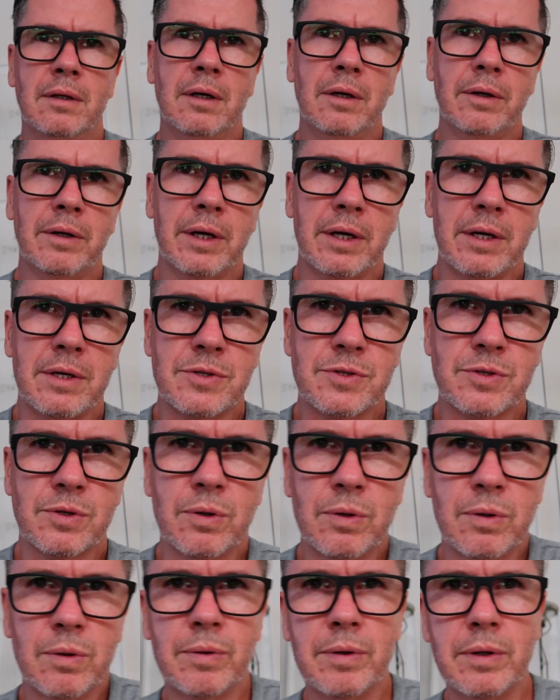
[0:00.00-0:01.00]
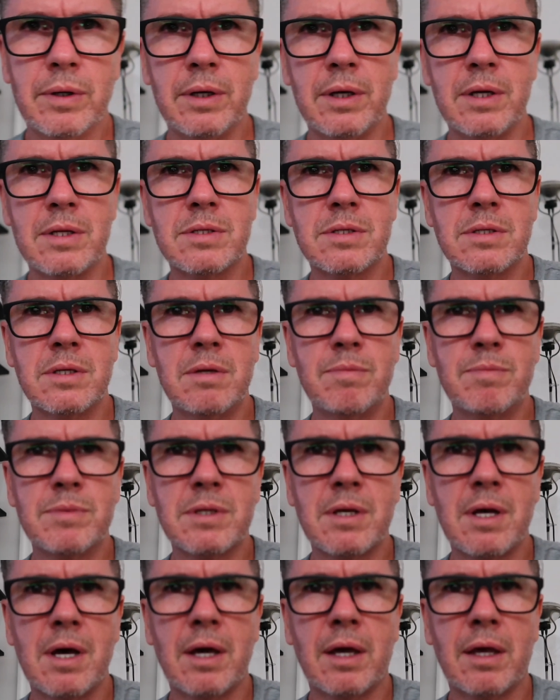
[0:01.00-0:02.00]
Okay, so it
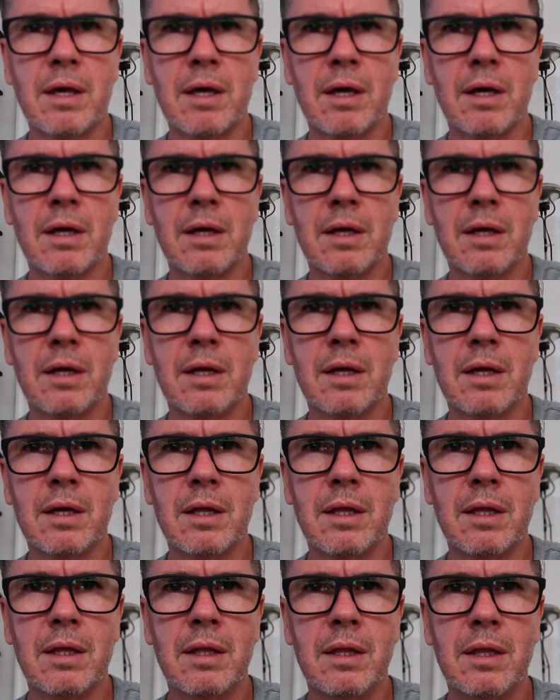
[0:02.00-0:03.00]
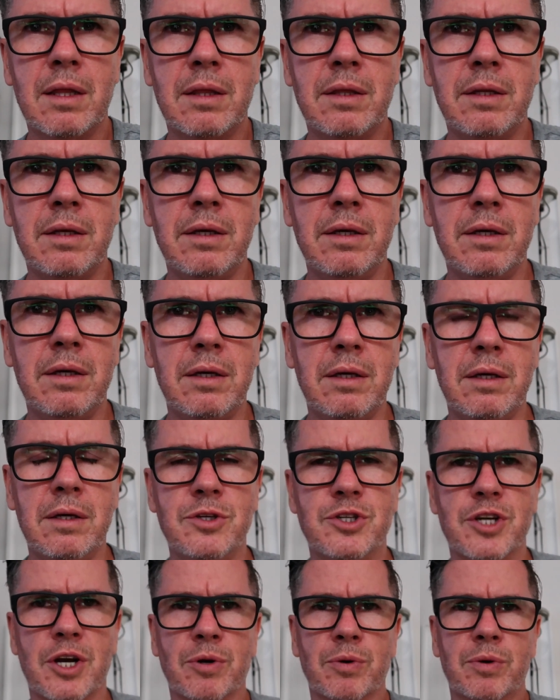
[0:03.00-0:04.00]
seems like
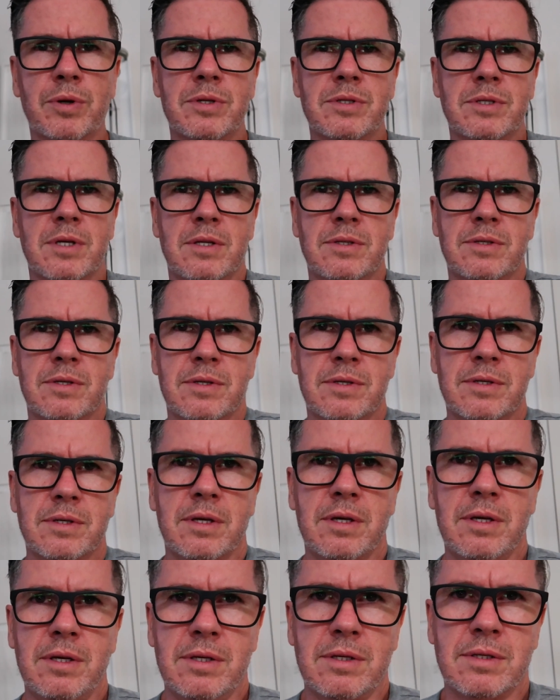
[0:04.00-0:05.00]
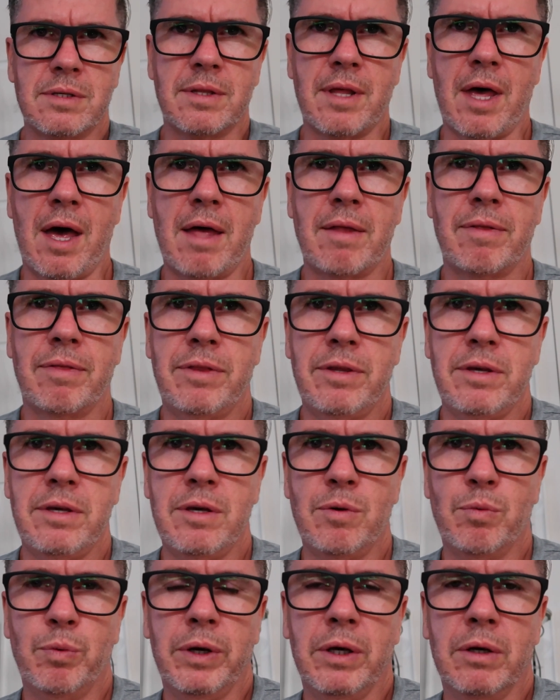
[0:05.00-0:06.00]
the general consensus is that
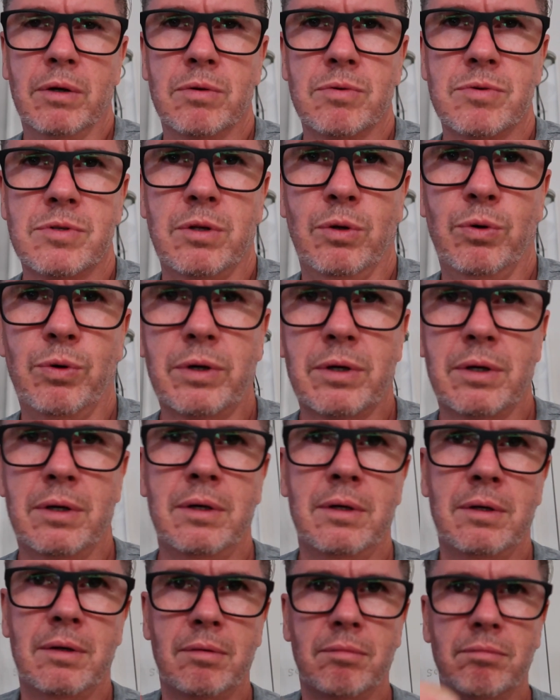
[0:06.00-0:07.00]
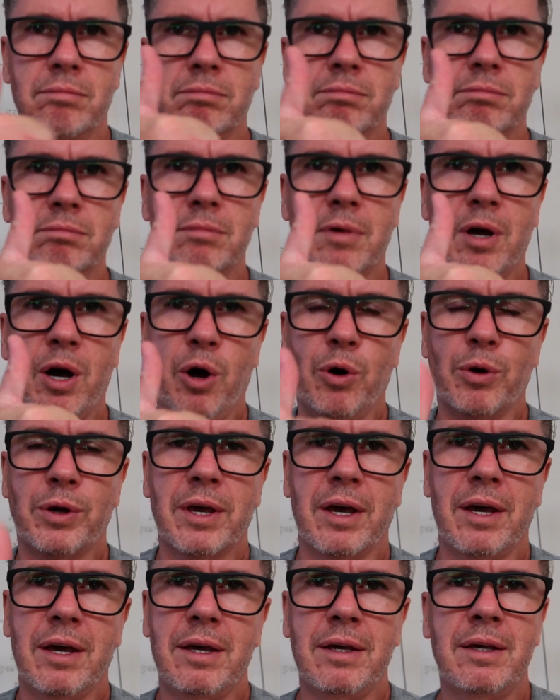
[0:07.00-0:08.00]
the wheels look
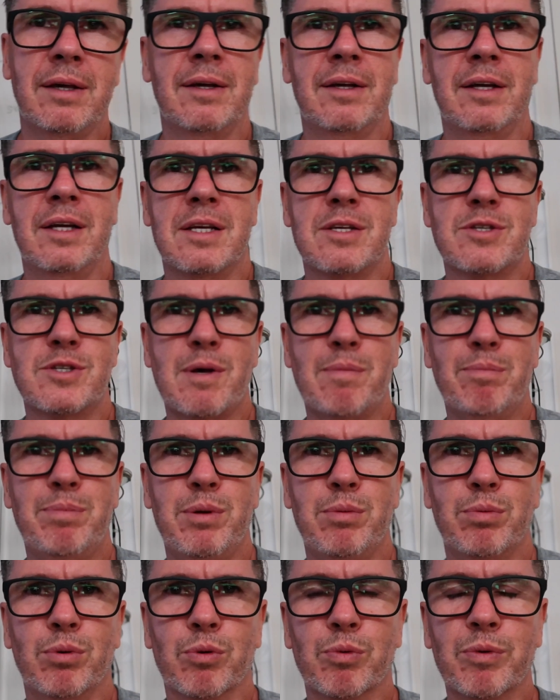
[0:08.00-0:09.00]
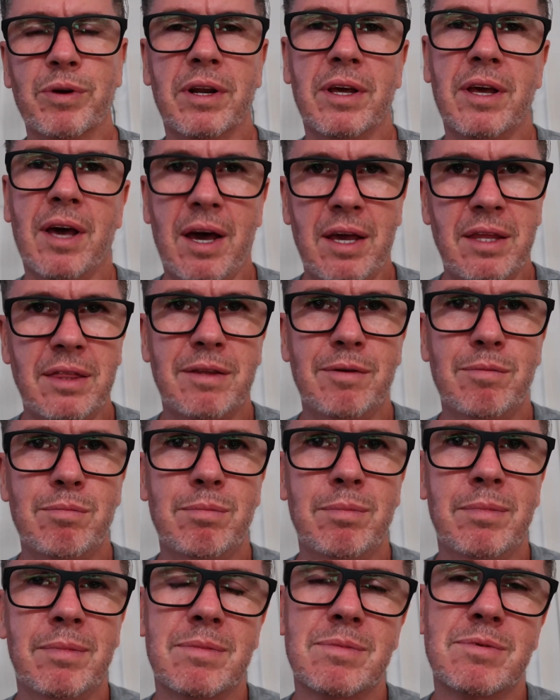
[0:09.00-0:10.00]
okay. Some people really hate
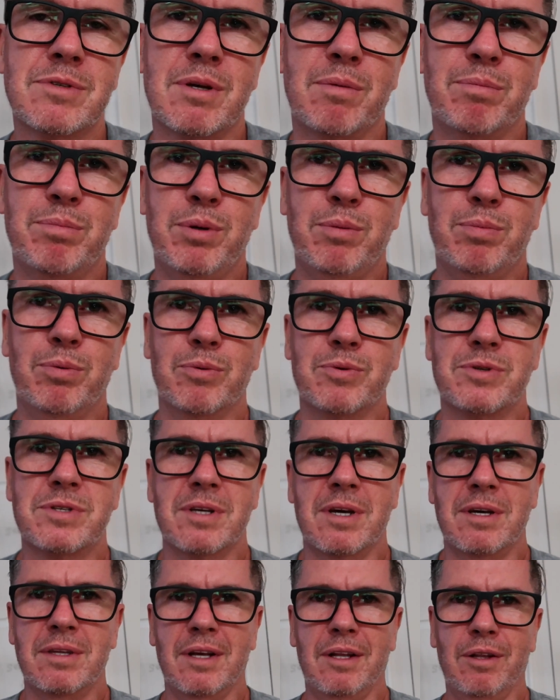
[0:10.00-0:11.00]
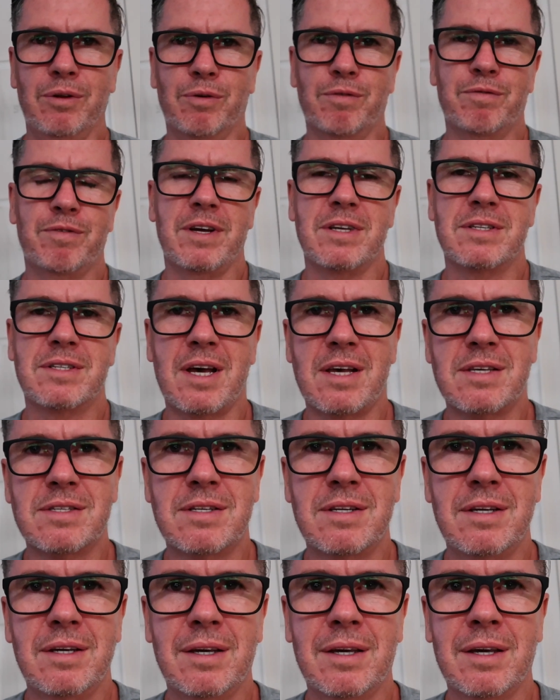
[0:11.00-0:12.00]
them, some people say they look
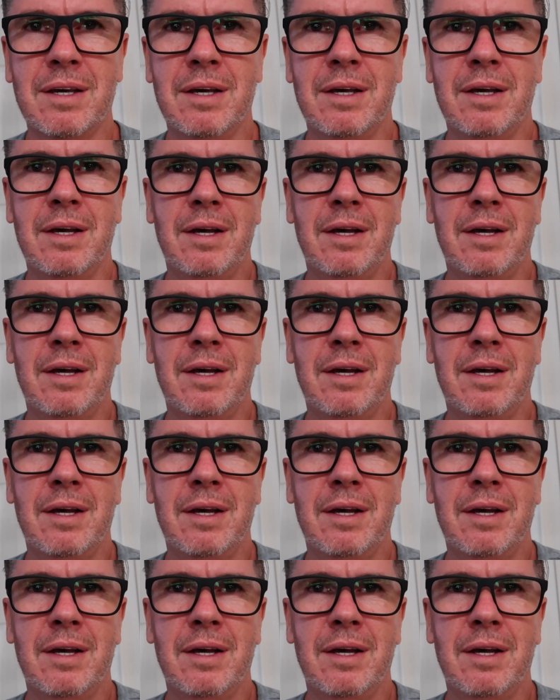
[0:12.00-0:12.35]
fantastic,